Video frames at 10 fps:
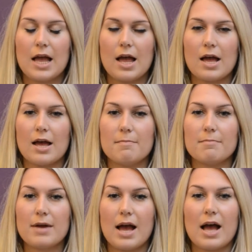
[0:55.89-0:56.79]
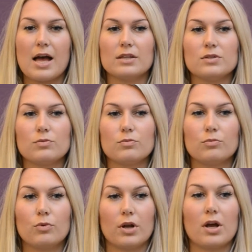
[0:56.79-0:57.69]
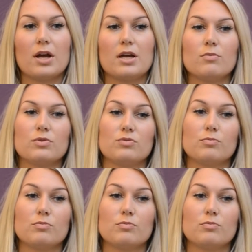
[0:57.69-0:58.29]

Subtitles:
And what I was